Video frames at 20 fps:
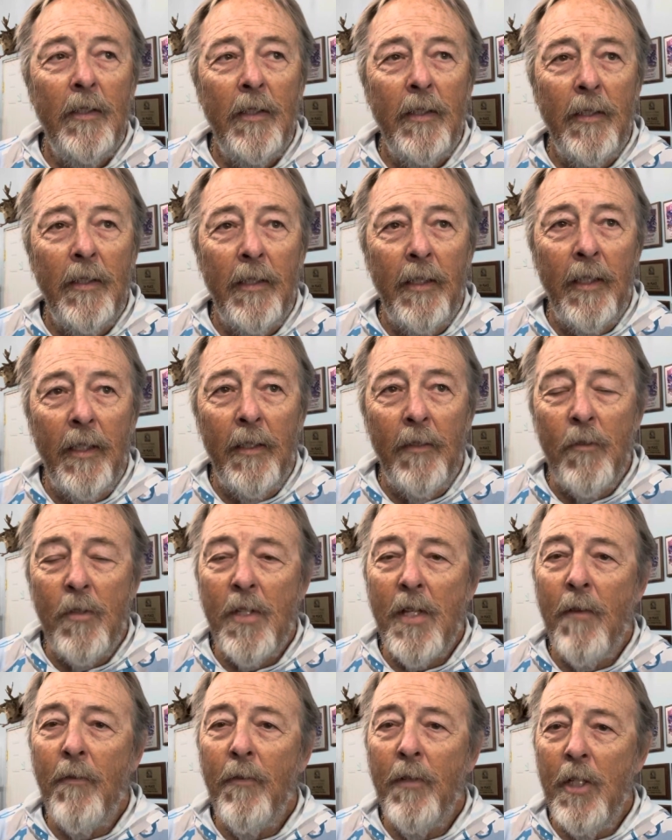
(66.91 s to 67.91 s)

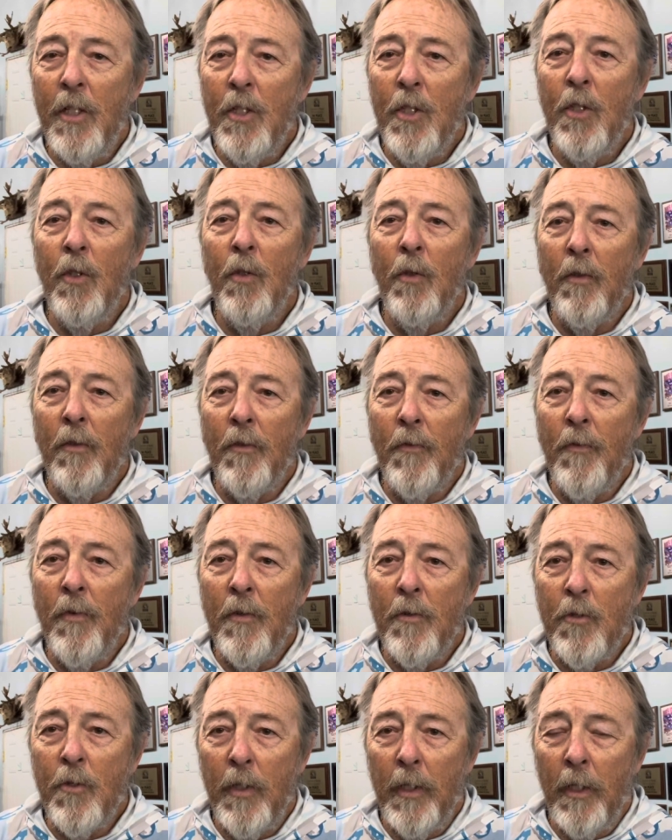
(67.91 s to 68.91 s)
72 at the 5th
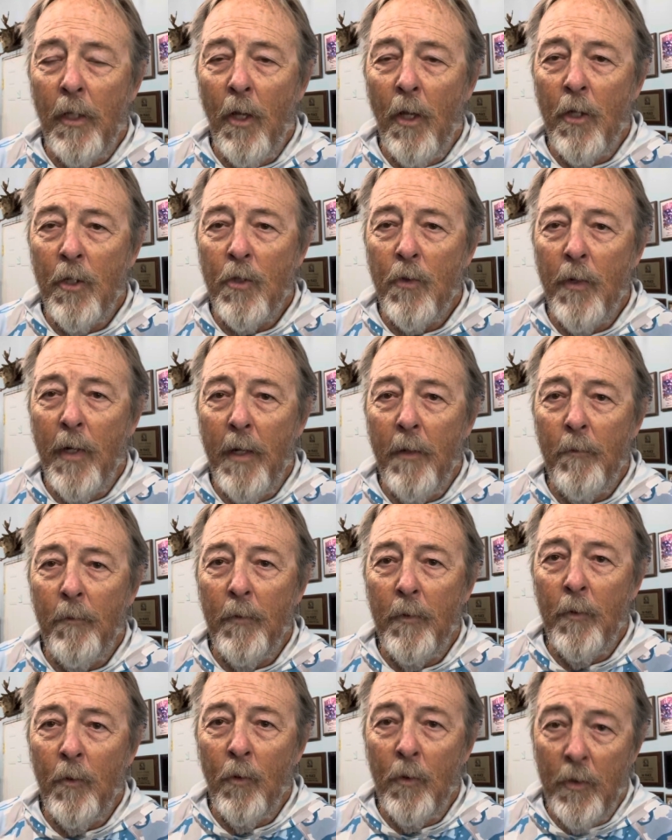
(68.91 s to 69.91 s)
Street launch ramp
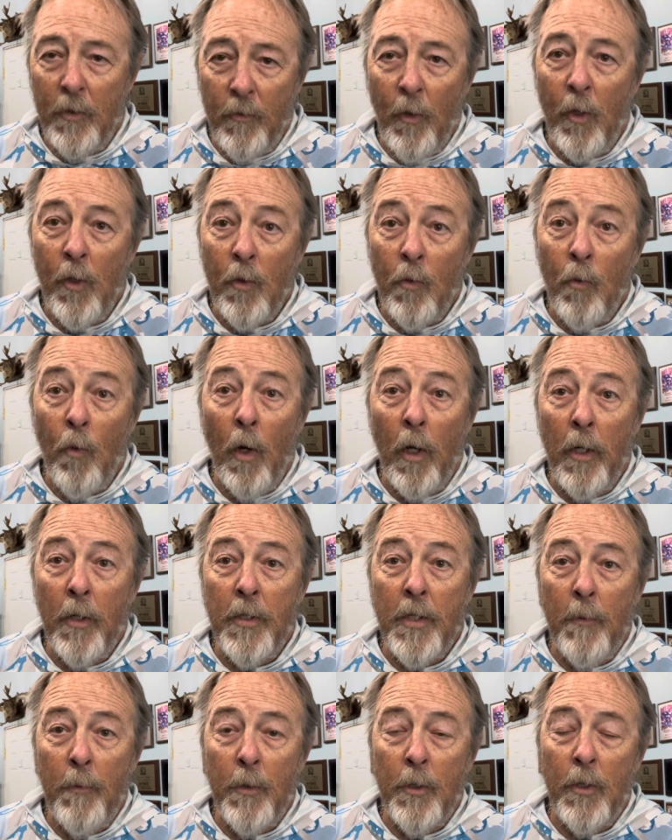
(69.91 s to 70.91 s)
as far as water
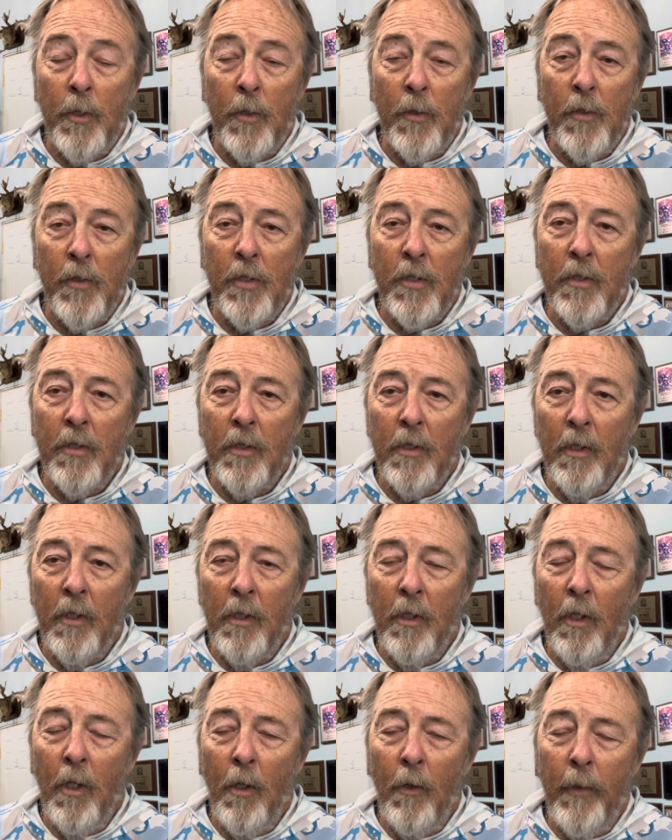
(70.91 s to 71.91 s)
temperatures
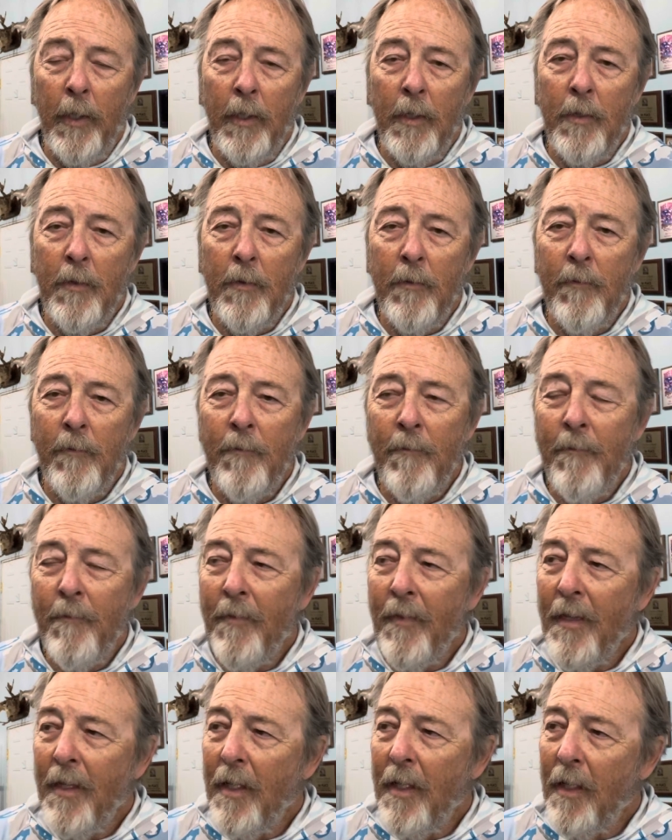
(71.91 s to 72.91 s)
going.
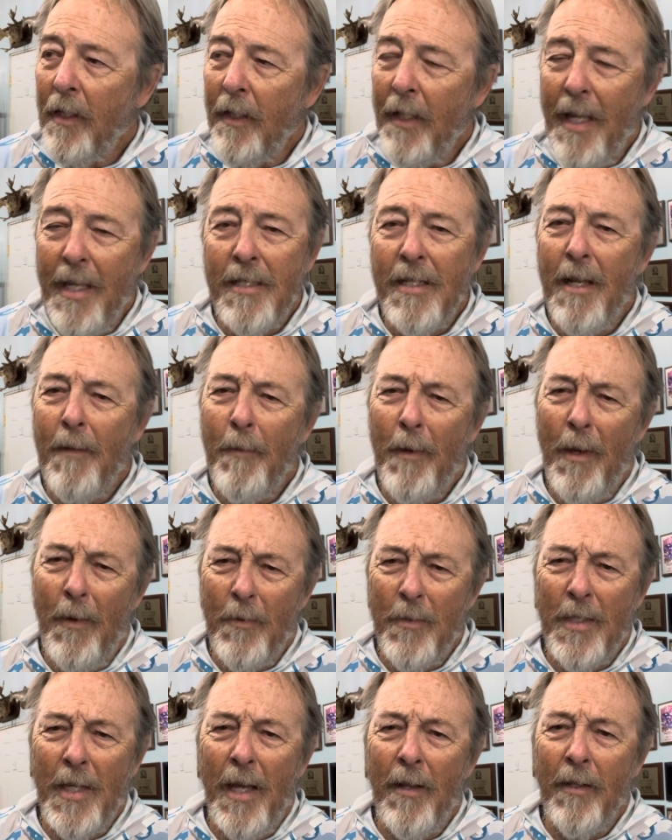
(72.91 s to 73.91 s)
Last time I
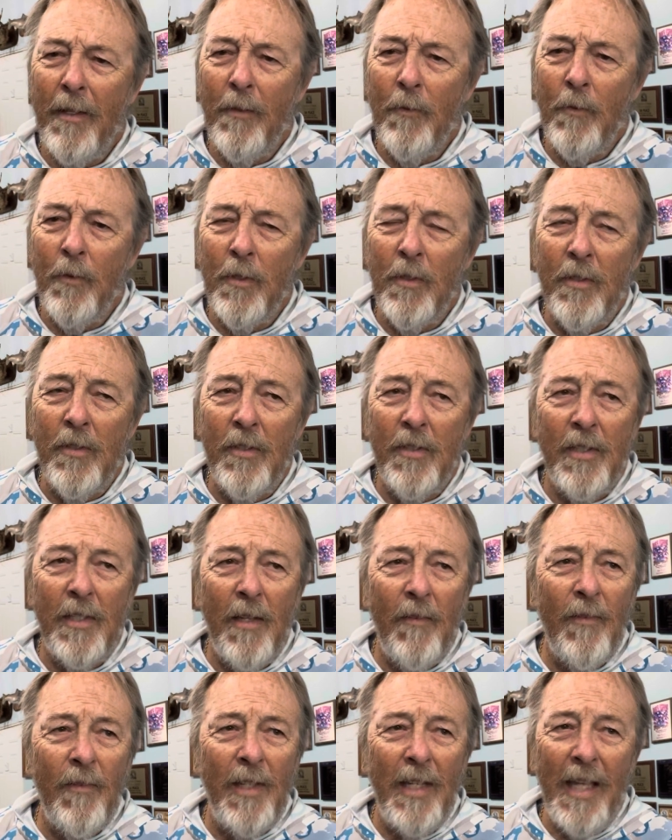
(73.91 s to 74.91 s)
was out, it was
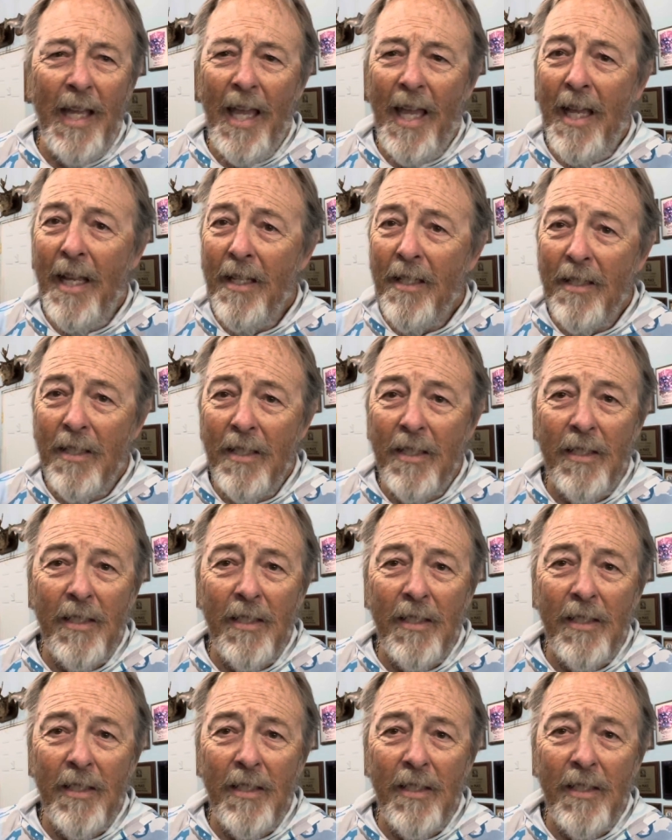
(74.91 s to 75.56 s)
78.